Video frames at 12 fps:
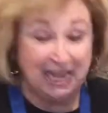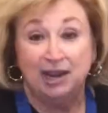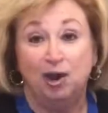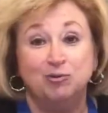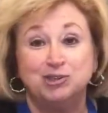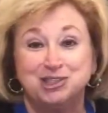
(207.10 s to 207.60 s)
I
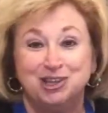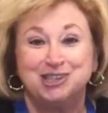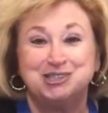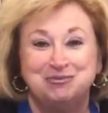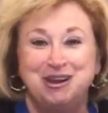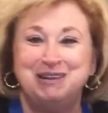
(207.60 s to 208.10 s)
always
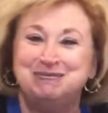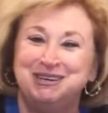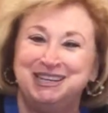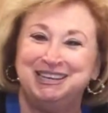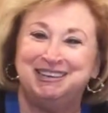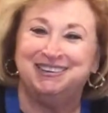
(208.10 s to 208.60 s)
lost weight when
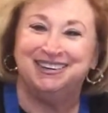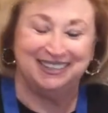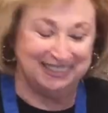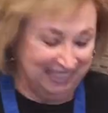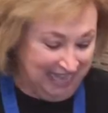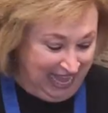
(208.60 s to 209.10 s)
he
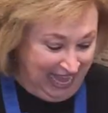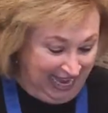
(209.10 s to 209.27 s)
cooked.